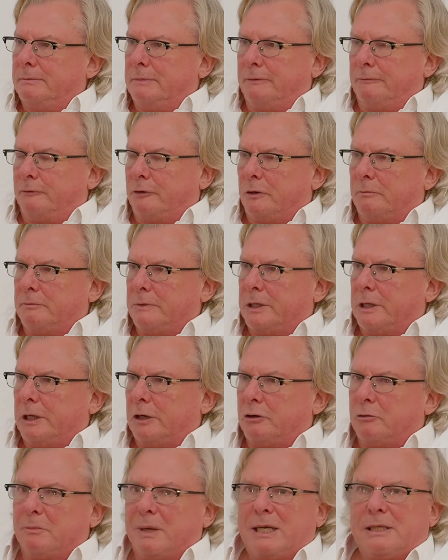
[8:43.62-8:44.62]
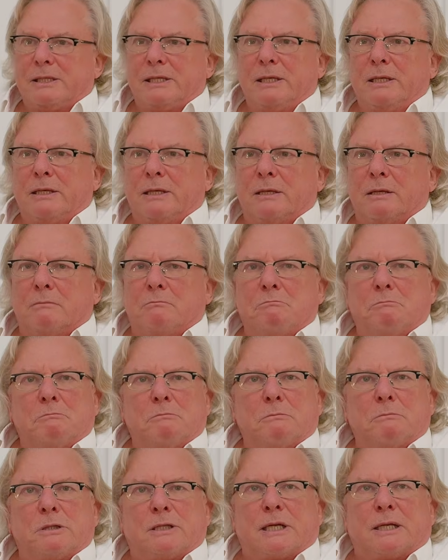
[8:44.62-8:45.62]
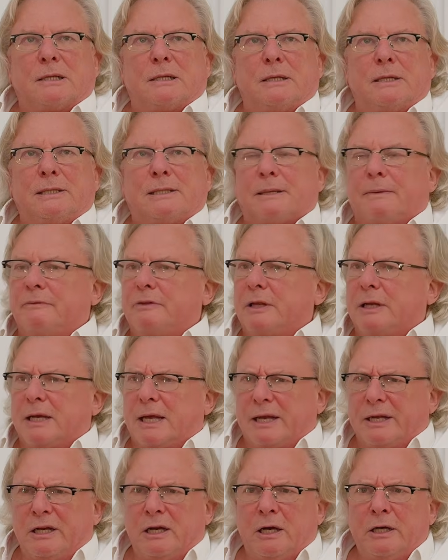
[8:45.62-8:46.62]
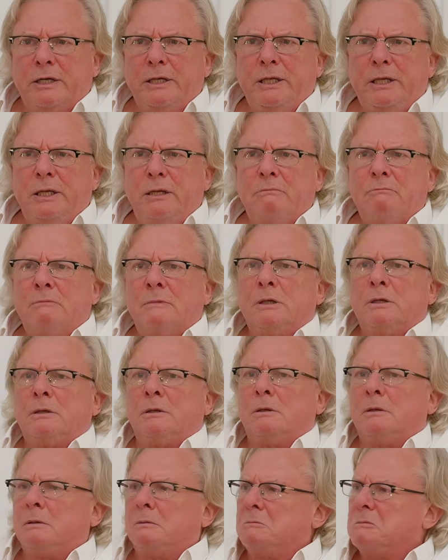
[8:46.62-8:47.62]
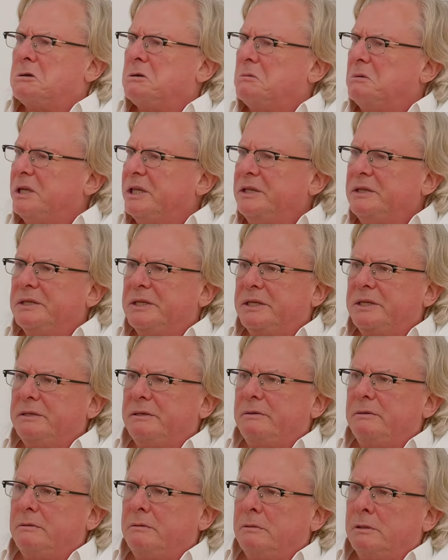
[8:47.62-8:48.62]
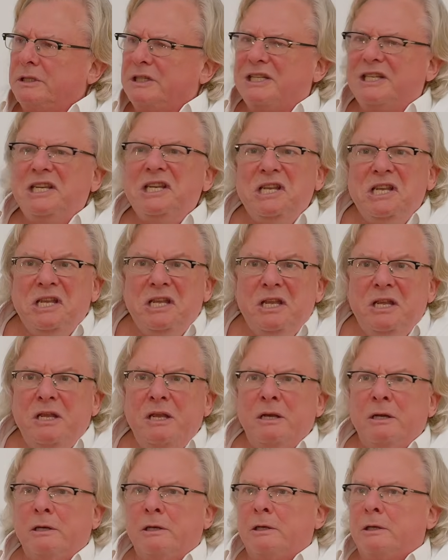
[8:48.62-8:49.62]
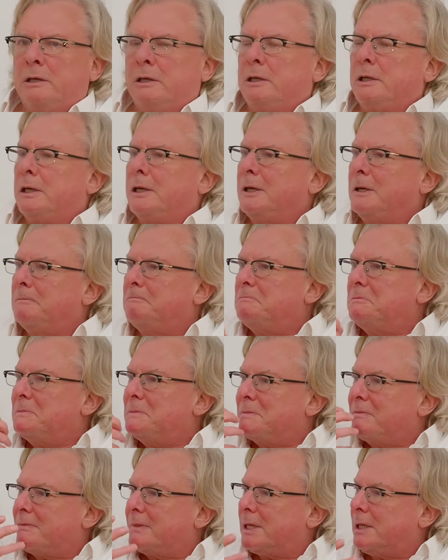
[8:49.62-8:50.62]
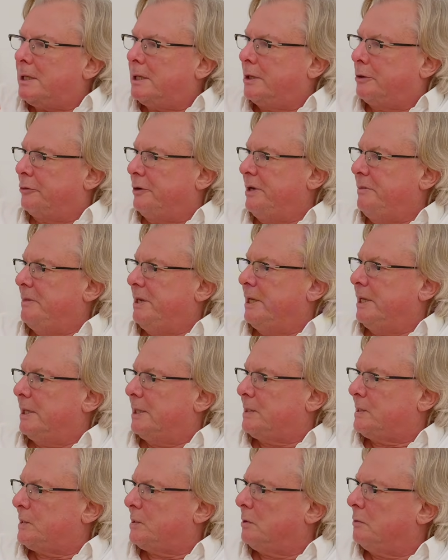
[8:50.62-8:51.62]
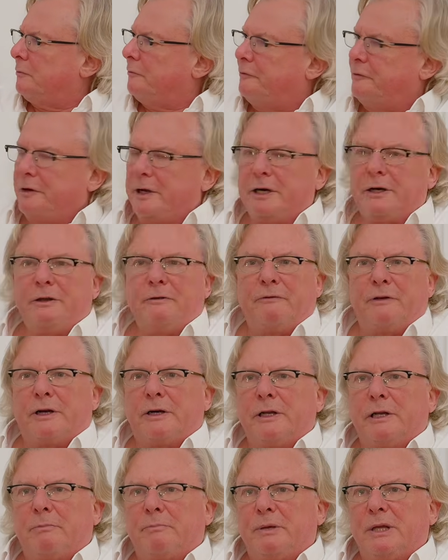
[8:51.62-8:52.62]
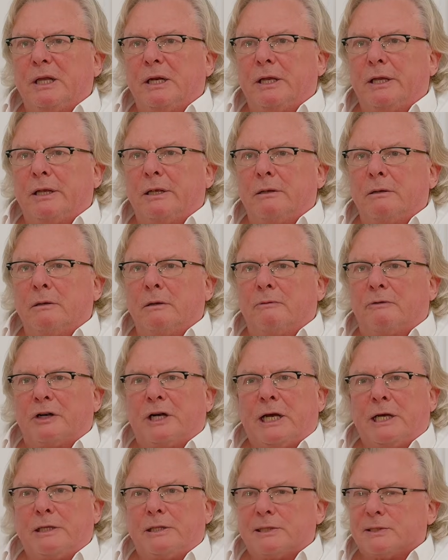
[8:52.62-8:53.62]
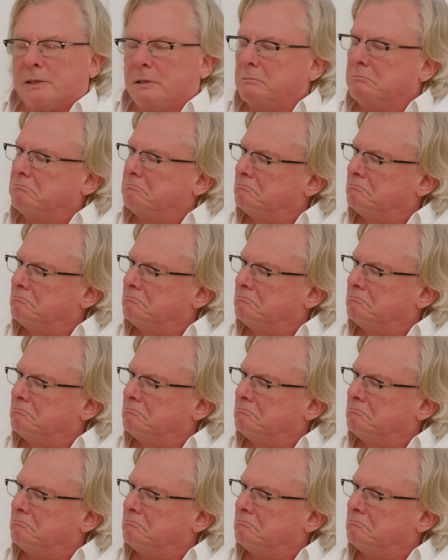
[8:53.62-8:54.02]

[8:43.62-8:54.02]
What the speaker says: from the aromatic, suddenly something like honey, linden, tea, creaminess, so very appealing varieties. I said,